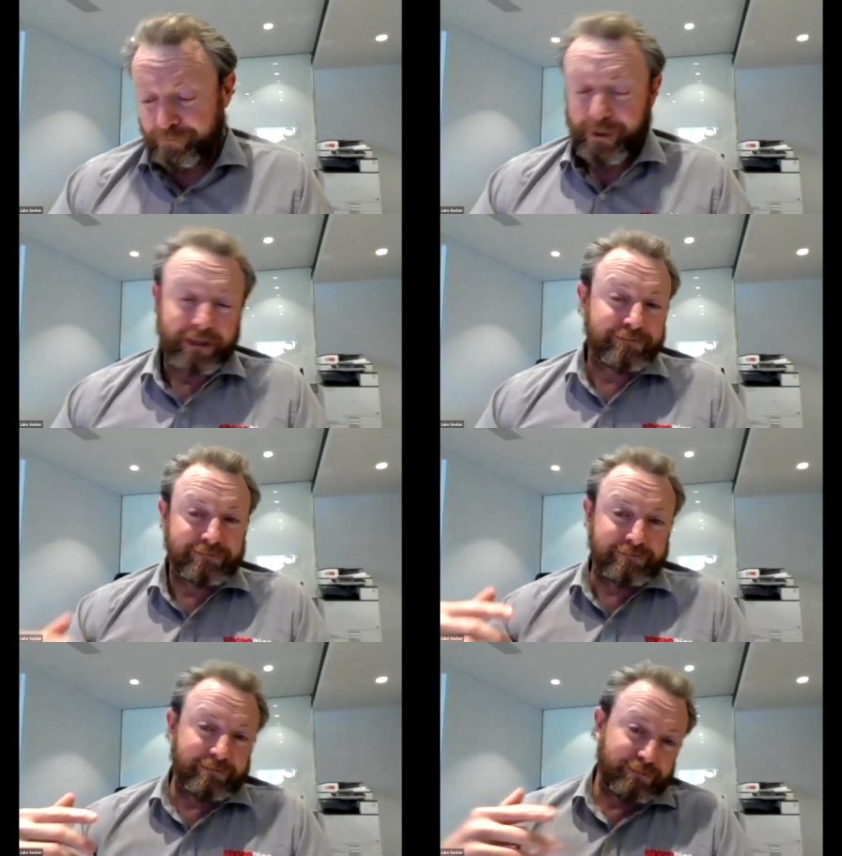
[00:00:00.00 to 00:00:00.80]
But
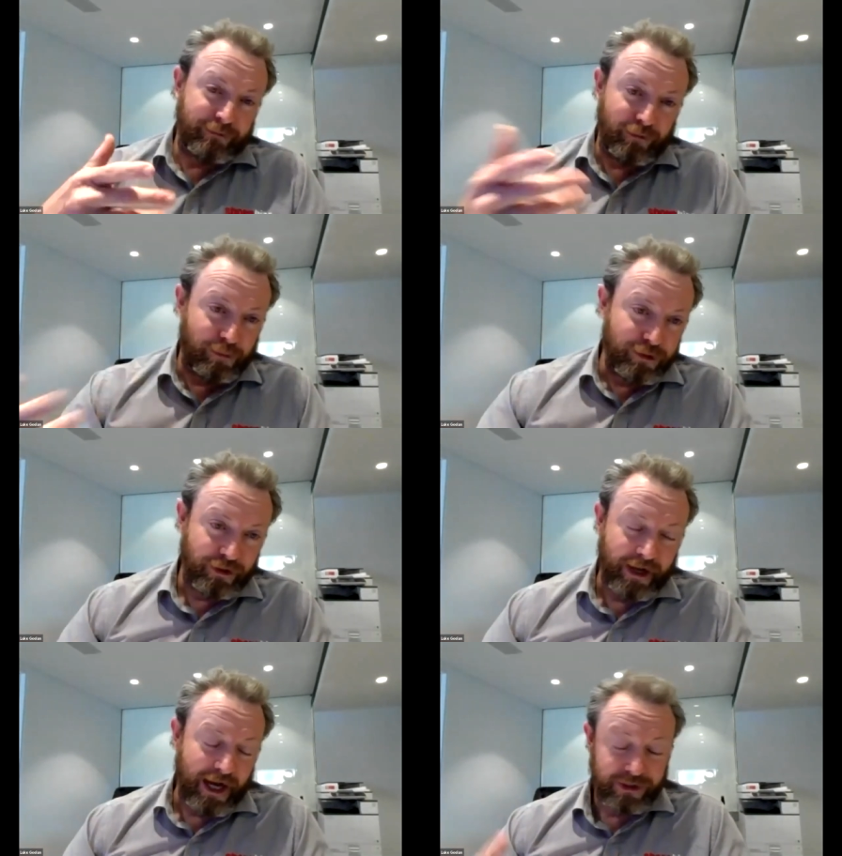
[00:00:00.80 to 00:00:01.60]
before I push
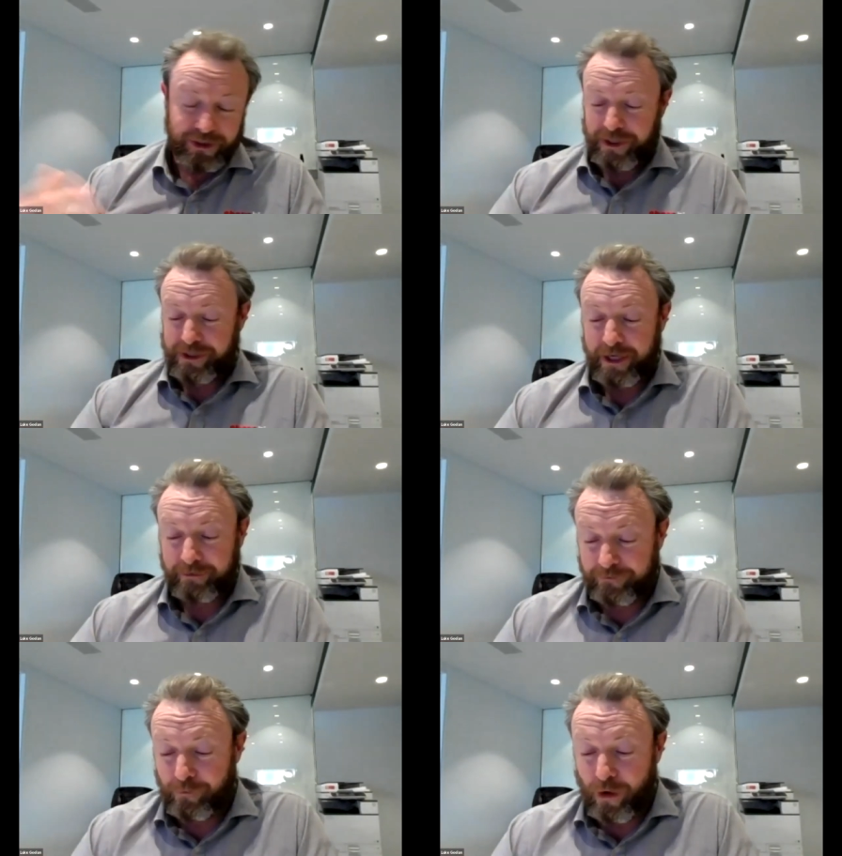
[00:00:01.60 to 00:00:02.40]
on to Ash, I'm just going to
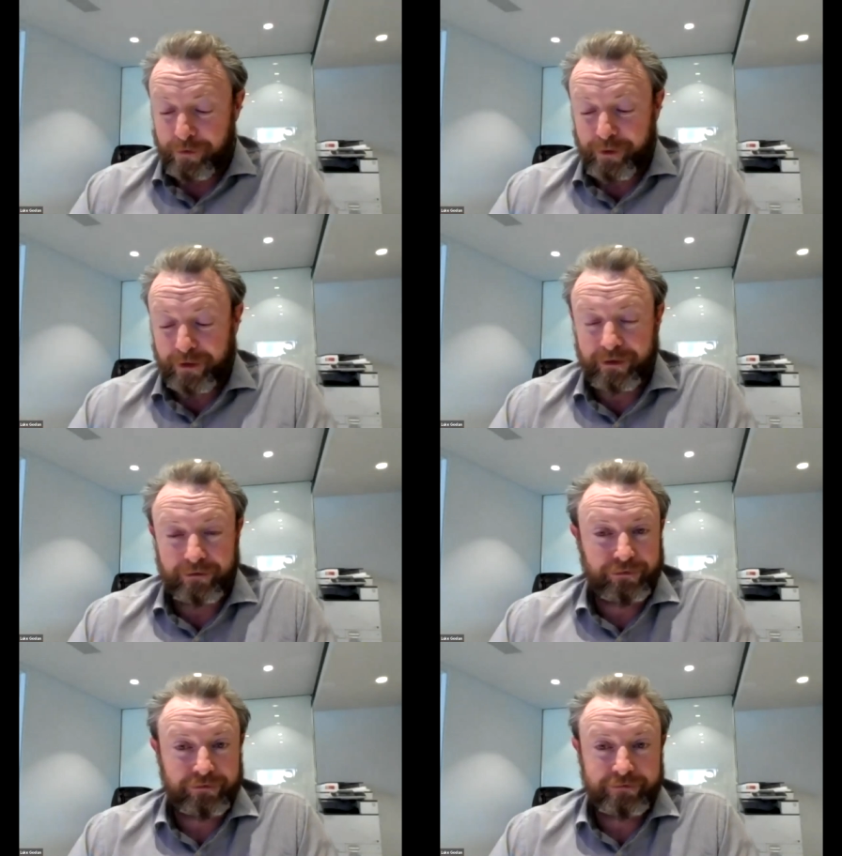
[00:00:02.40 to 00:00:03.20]
say, from my
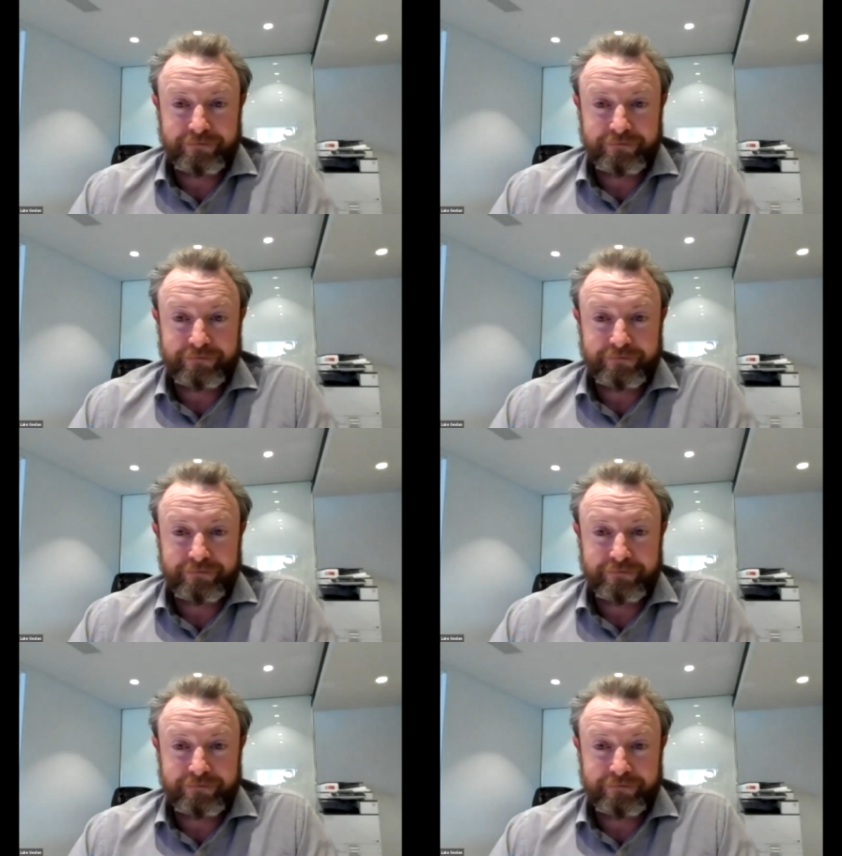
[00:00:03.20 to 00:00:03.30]
perspective,